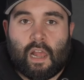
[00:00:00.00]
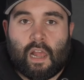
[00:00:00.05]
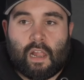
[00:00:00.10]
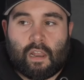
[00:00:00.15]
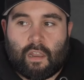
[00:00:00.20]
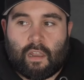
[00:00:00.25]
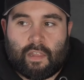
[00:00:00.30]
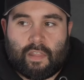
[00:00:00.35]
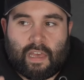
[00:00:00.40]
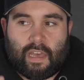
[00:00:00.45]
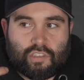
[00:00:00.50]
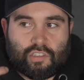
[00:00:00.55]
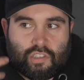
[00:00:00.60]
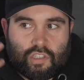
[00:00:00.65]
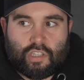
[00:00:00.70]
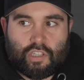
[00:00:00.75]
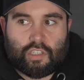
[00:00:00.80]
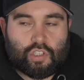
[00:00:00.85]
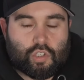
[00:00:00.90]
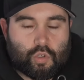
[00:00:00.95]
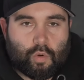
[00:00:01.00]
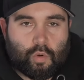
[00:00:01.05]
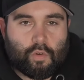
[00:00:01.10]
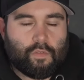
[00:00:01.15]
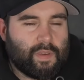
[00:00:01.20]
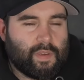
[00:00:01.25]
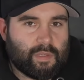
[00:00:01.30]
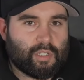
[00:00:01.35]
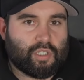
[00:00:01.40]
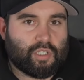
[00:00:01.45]
Like, that's the sort of
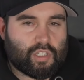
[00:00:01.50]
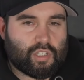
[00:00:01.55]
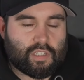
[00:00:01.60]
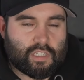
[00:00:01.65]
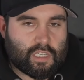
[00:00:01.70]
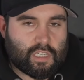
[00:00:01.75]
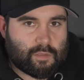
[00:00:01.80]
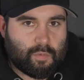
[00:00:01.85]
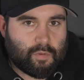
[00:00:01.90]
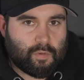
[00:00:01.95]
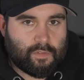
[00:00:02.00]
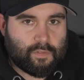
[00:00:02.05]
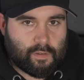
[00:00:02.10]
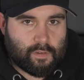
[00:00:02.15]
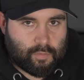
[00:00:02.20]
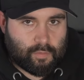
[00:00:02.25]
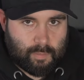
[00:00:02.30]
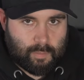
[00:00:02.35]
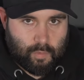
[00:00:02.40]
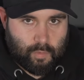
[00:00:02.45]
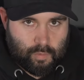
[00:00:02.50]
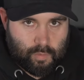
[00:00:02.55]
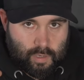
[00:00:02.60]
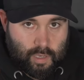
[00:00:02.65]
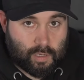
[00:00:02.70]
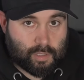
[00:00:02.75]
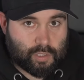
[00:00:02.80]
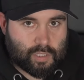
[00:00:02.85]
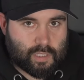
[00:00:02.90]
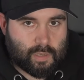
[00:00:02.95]
image 6.5 Creedmoor
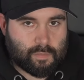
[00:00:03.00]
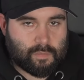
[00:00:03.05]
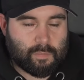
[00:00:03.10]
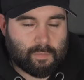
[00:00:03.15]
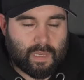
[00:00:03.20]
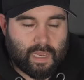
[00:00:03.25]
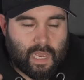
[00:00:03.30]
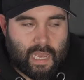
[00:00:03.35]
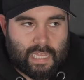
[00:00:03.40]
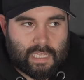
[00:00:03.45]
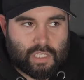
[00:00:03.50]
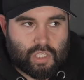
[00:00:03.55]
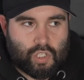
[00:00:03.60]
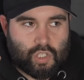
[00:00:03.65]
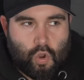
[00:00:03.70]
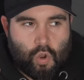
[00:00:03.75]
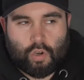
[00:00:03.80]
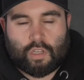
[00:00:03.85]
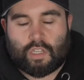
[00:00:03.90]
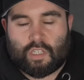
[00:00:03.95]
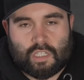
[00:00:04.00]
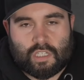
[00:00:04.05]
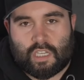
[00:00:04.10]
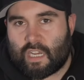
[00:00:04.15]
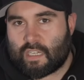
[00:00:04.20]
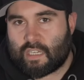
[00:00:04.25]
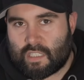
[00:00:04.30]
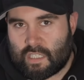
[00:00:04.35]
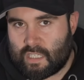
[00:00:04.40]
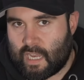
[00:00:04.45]
conjures up to me. It's not a
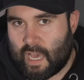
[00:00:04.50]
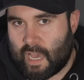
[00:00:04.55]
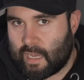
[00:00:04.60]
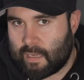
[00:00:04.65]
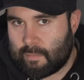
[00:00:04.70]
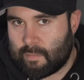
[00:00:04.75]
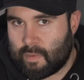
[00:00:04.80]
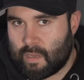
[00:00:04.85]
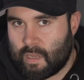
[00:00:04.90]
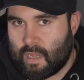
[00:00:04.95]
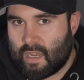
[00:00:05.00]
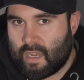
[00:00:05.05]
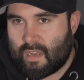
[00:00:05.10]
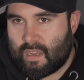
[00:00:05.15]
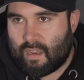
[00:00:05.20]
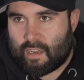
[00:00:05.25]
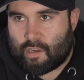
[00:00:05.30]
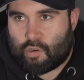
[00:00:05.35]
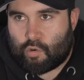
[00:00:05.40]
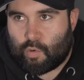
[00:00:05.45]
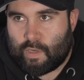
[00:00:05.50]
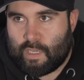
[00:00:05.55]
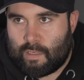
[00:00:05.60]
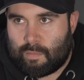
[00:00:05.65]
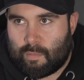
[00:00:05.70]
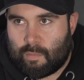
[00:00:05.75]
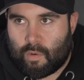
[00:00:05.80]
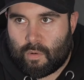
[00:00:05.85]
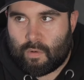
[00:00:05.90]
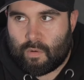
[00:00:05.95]
sexy name, like
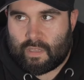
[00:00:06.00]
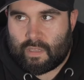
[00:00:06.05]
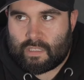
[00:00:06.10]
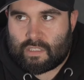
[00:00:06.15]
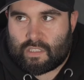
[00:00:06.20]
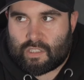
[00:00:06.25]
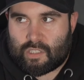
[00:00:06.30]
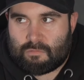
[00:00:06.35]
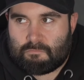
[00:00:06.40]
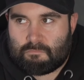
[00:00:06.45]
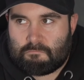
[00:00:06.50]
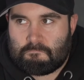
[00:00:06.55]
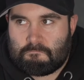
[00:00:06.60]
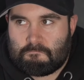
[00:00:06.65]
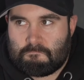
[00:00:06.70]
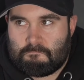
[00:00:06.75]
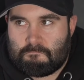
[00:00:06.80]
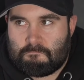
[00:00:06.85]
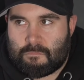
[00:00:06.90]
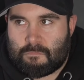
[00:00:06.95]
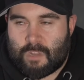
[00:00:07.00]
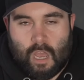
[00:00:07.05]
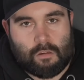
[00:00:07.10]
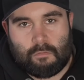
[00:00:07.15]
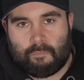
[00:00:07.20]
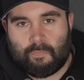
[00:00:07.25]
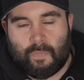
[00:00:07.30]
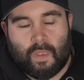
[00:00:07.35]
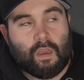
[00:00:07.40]
Creedmoor. It just, no.